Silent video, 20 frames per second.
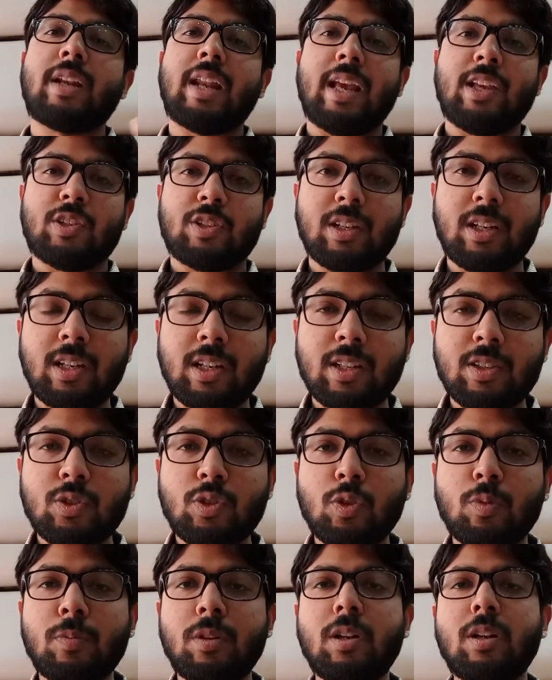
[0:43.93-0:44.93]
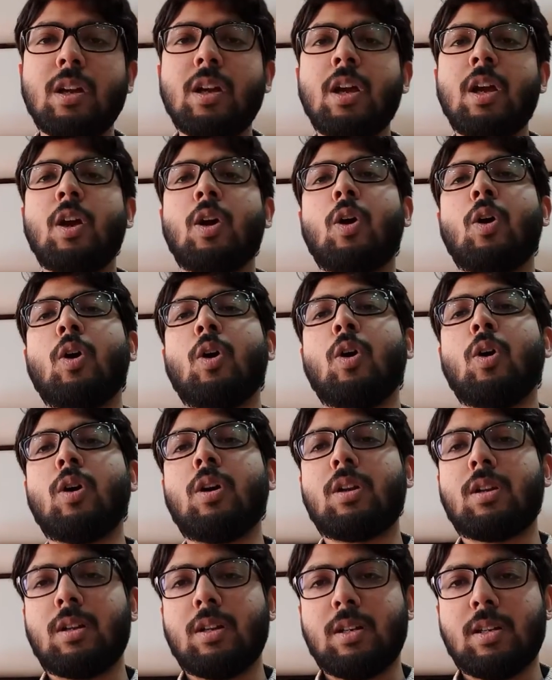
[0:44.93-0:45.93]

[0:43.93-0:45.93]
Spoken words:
rational consumer or